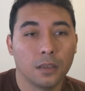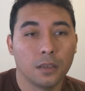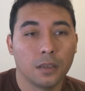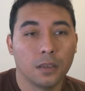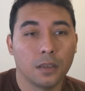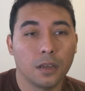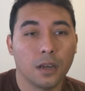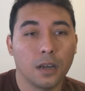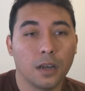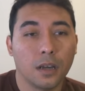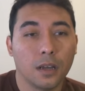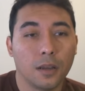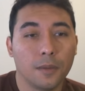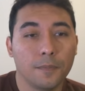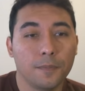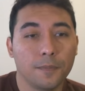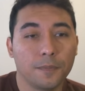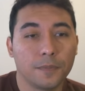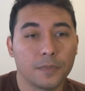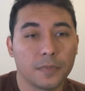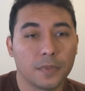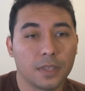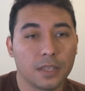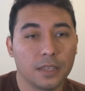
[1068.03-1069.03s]

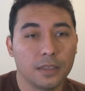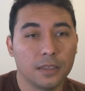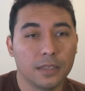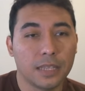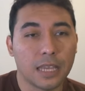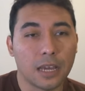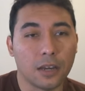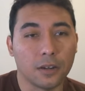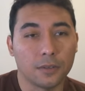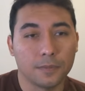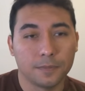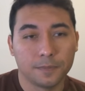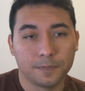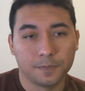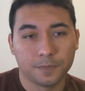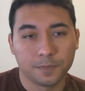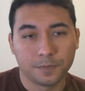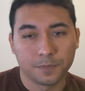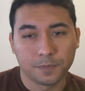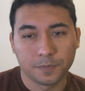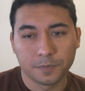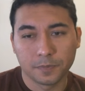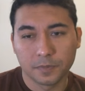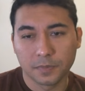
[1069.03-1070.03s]
Now,
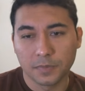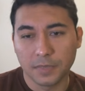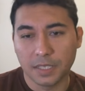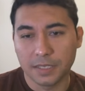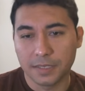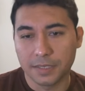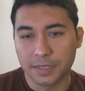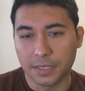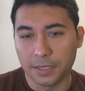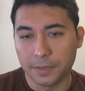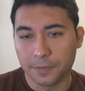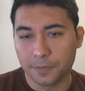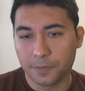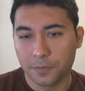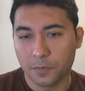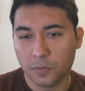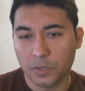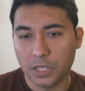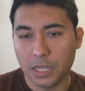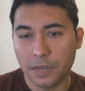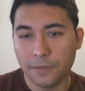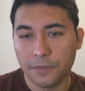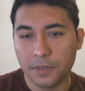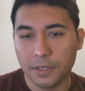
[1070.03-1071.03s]
let's see.
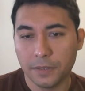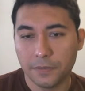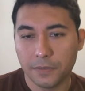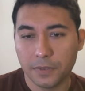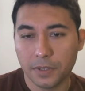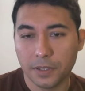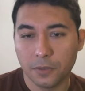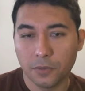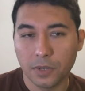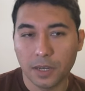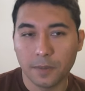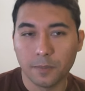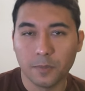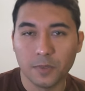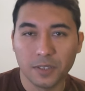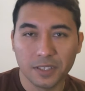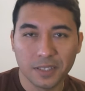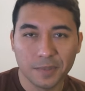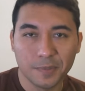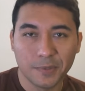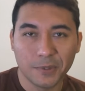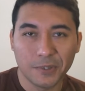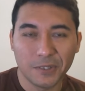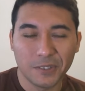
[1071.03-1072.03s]
We have
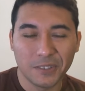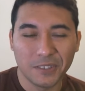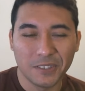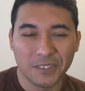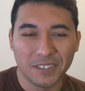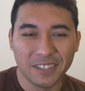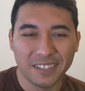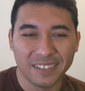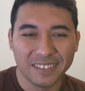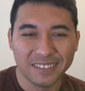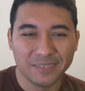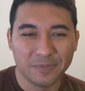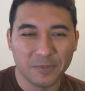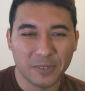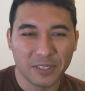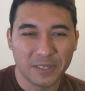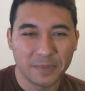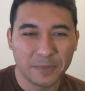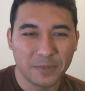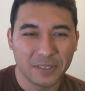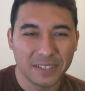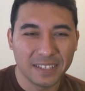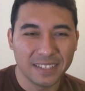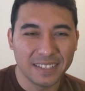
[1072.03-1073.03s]
multiple
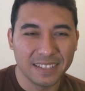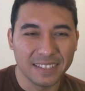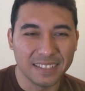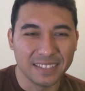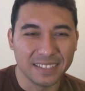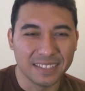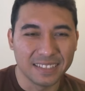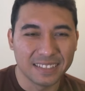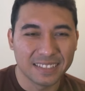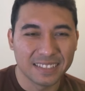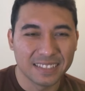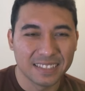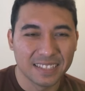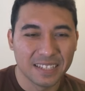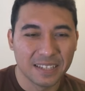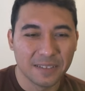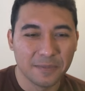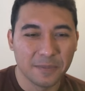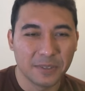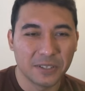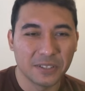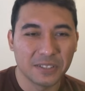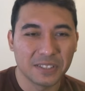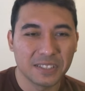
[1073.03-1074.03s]
ideas,
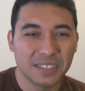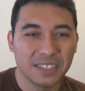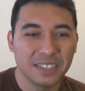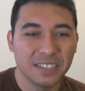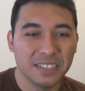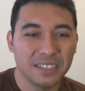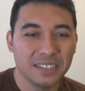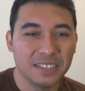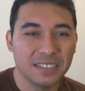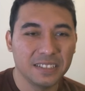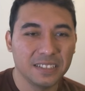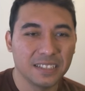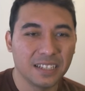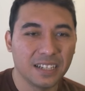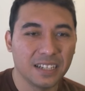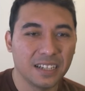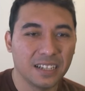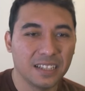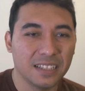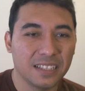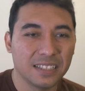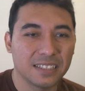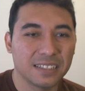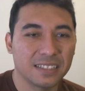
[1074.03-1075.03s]
because here,
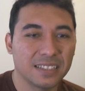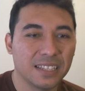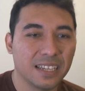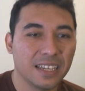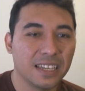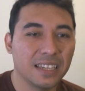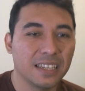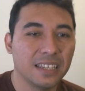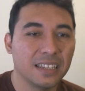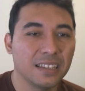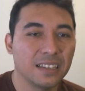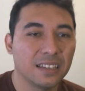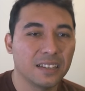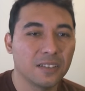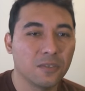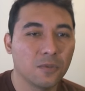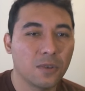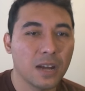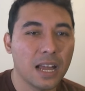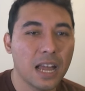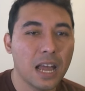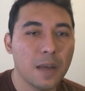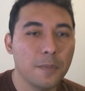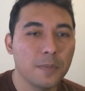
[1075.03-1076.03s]
let's say,
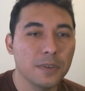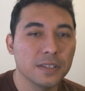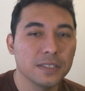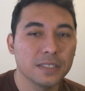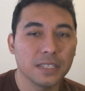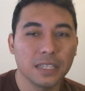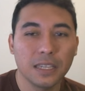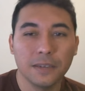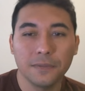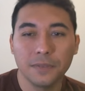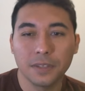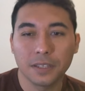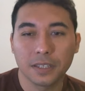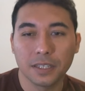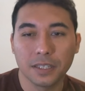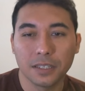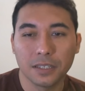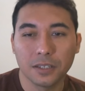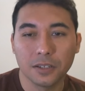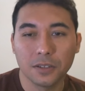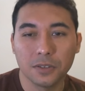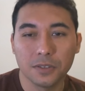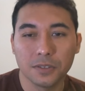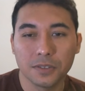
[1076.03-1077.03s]
what happens if the king
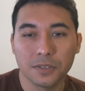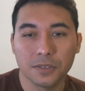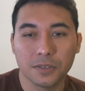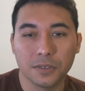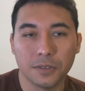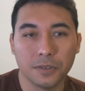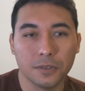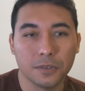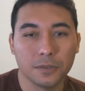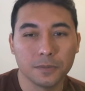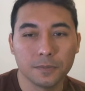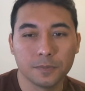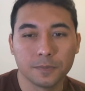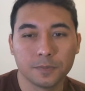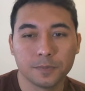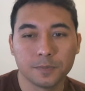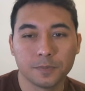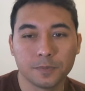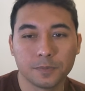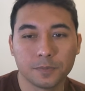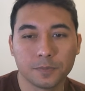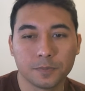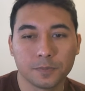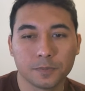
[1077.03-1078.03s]
goes to
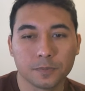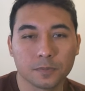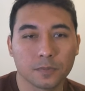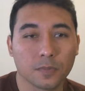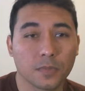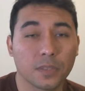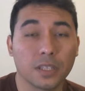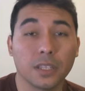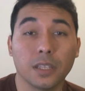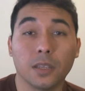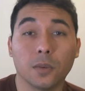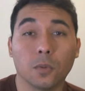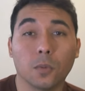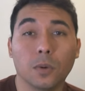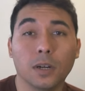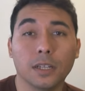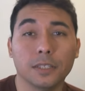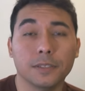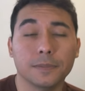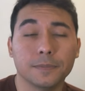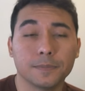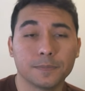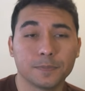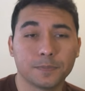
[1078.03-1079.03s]

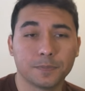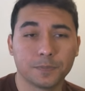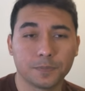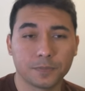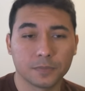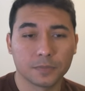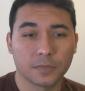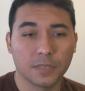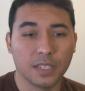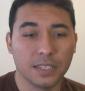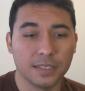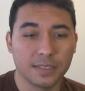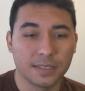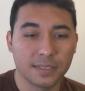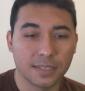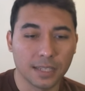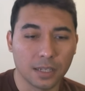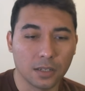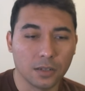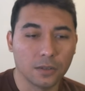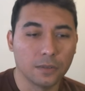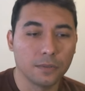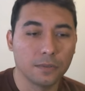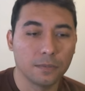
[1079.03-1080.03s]
e1
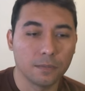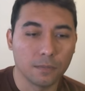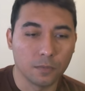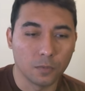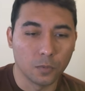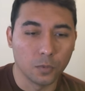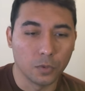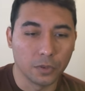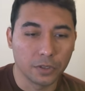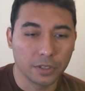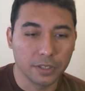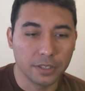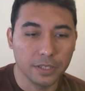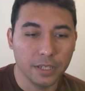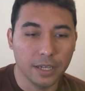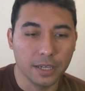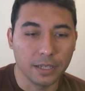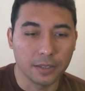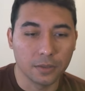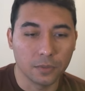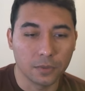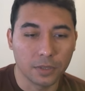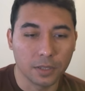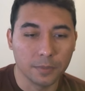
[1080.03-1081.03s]
instead of rook
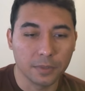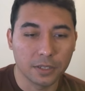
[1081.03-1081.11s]
e8, right?